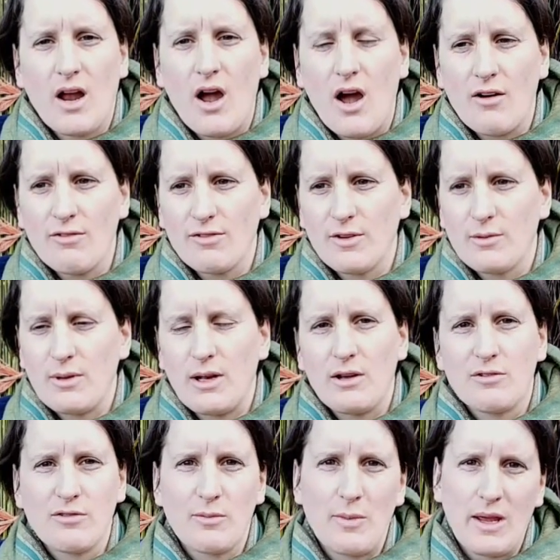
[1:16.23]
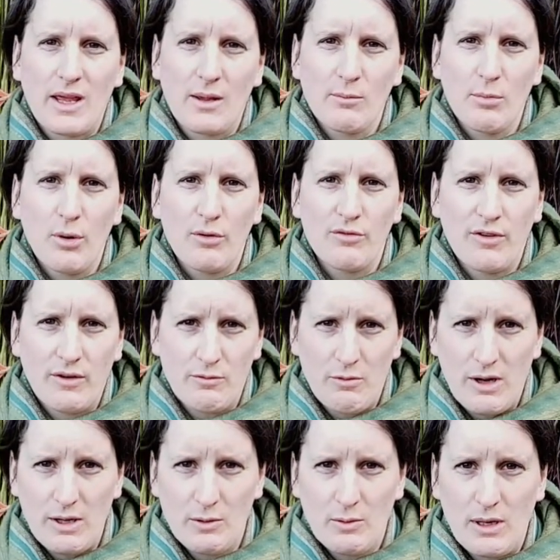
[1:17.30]
off the willow for making buff and
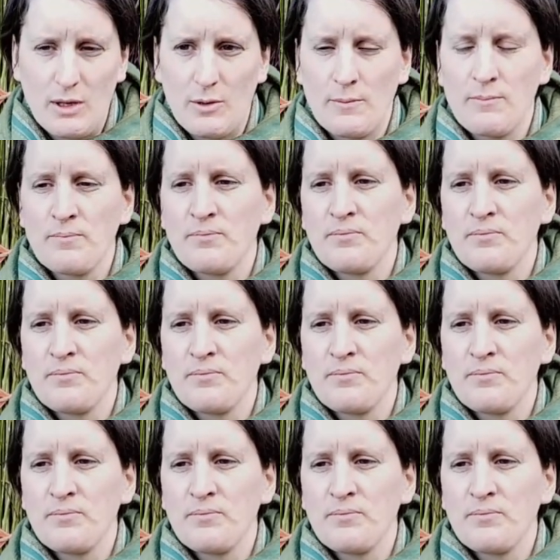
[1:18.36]
white willow.